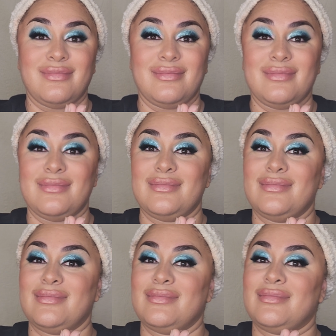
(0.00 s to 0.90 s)

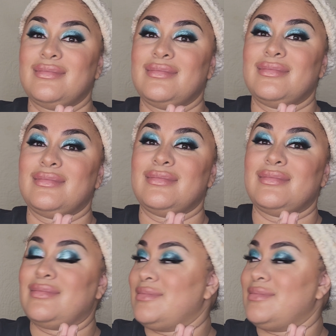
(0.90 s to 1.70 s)
for Stormy